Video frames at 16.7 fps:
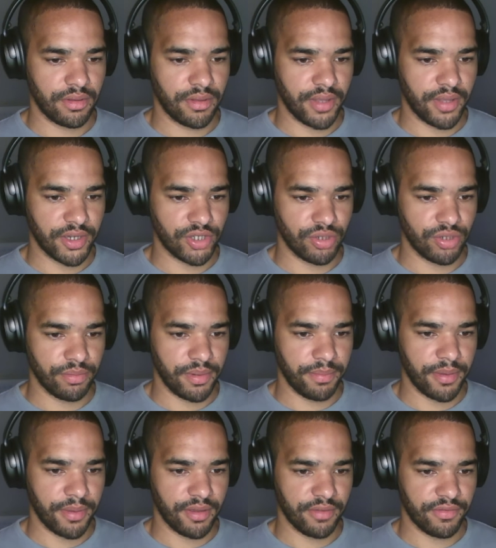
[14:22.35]
That should be
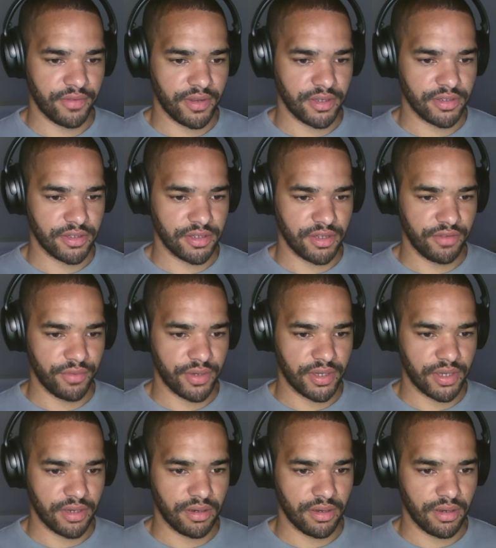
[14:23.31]
perfect. Let's see if we can.
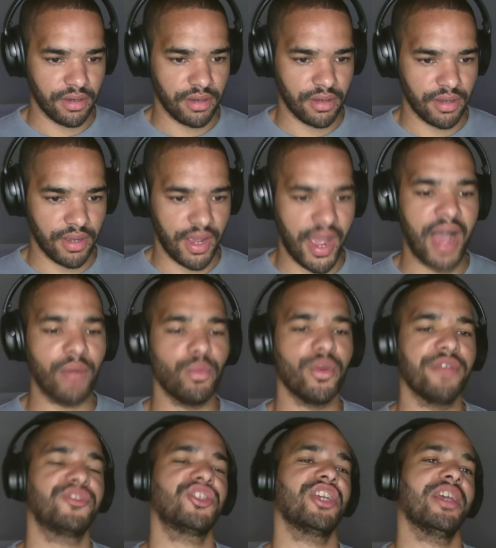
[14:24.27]
And
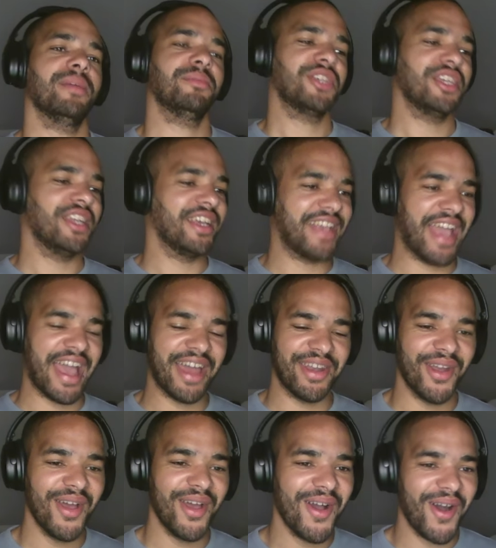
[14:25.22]
we've chipped in
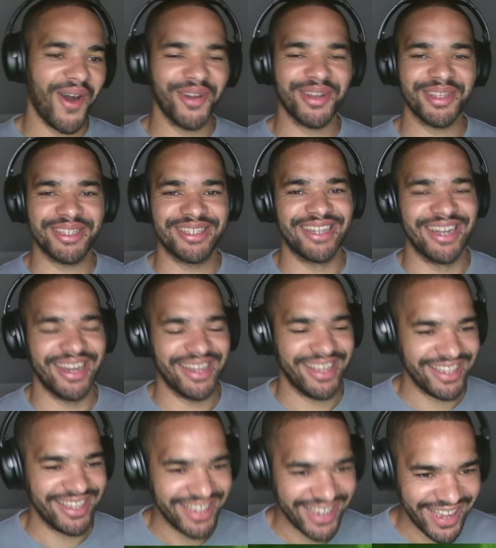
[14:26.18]
again.
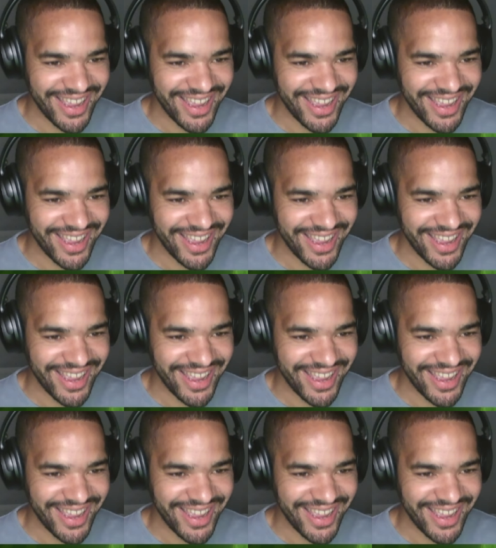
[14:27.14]
Honestly,